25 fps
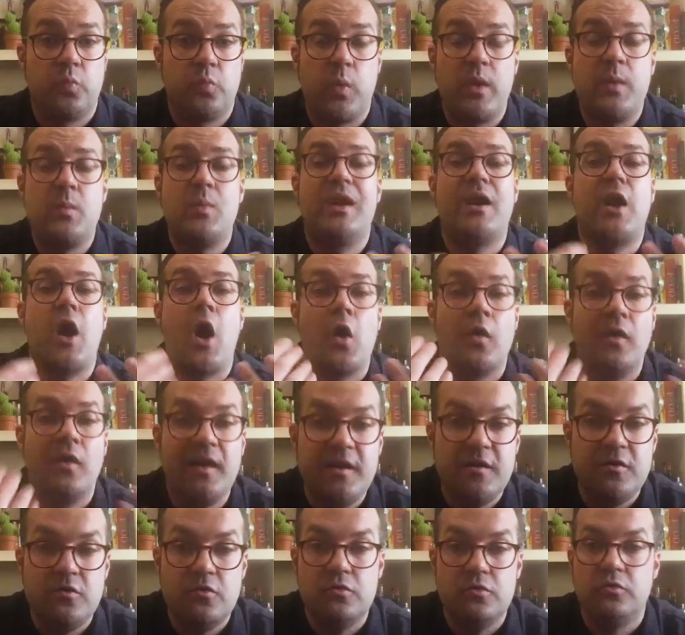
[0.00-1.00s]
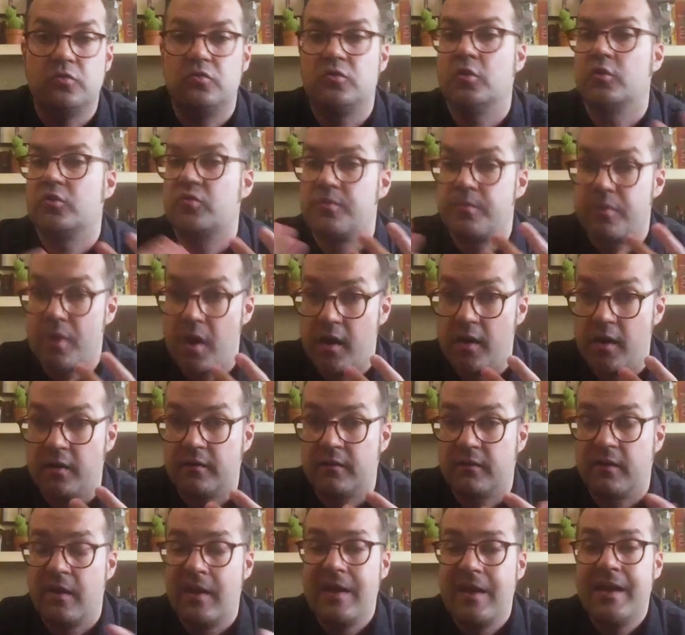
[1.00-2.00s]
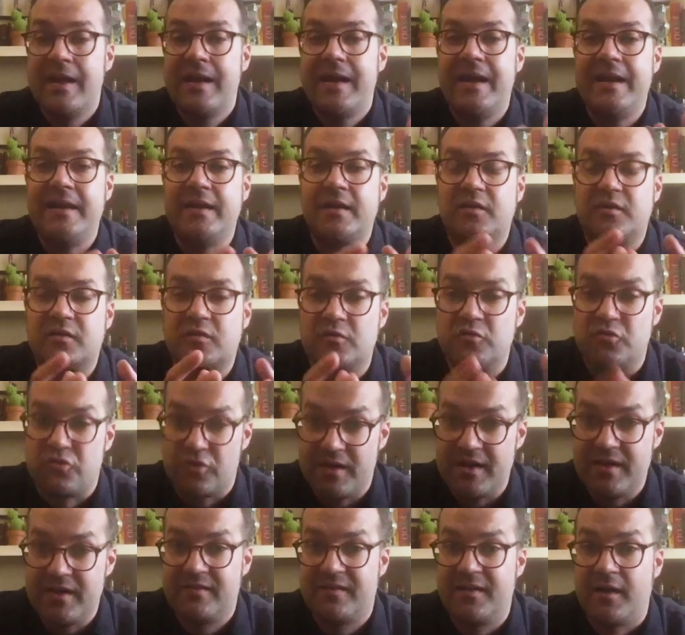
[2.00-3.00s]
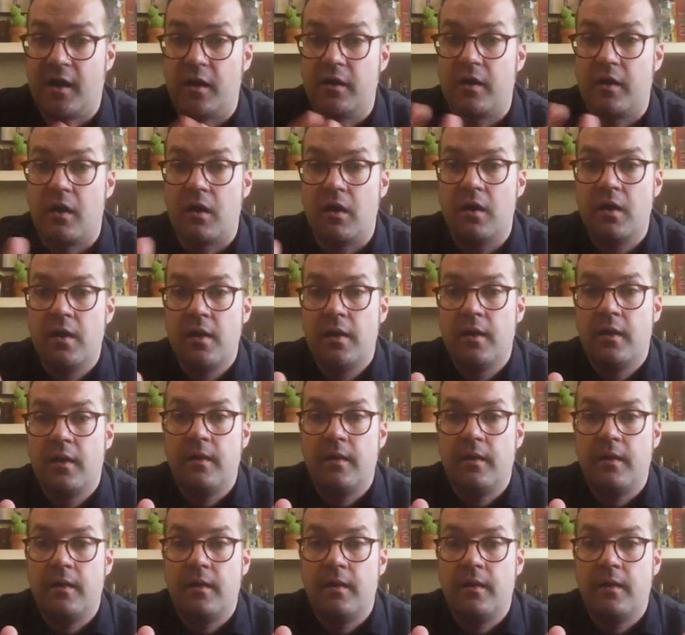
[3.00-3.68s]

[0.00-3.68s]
We will only use those products in drinks that are